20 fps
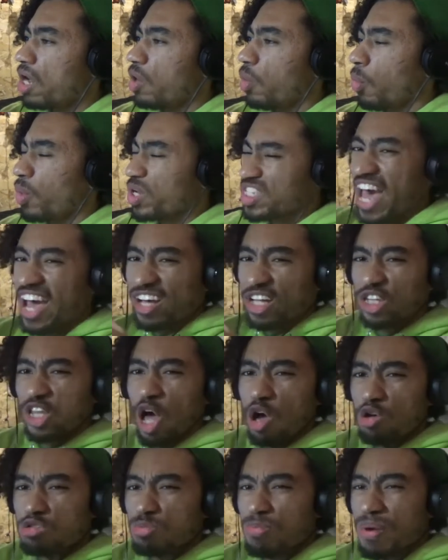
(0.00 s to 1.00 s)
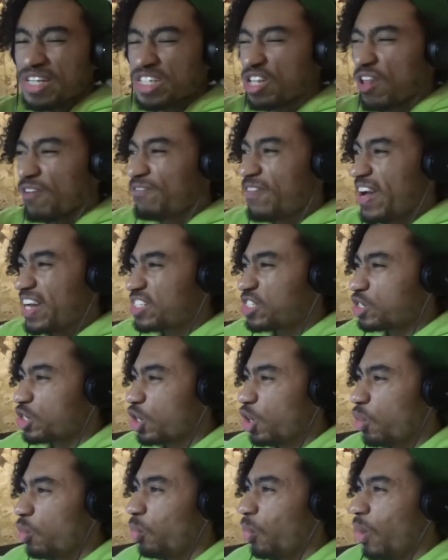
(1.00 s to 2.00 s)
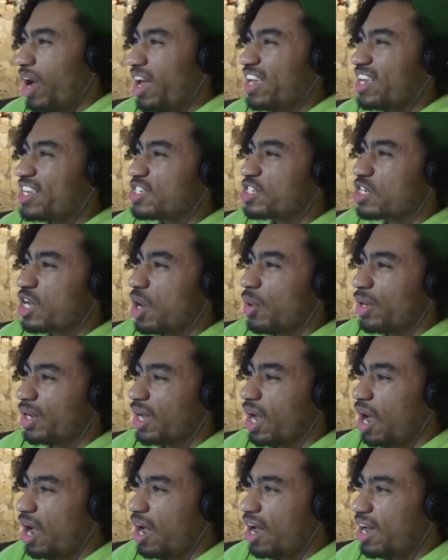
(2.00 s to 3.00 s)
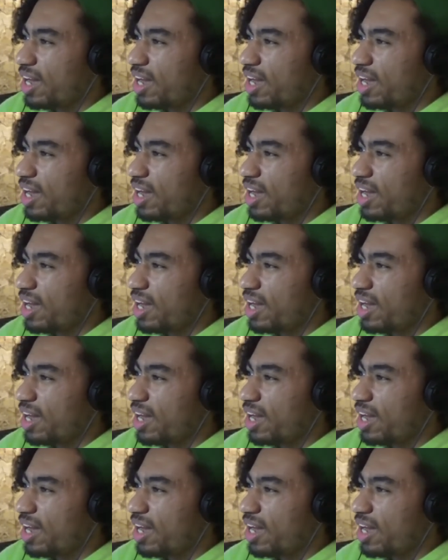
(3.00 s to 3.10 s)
Was that glow special effects too? What is going on?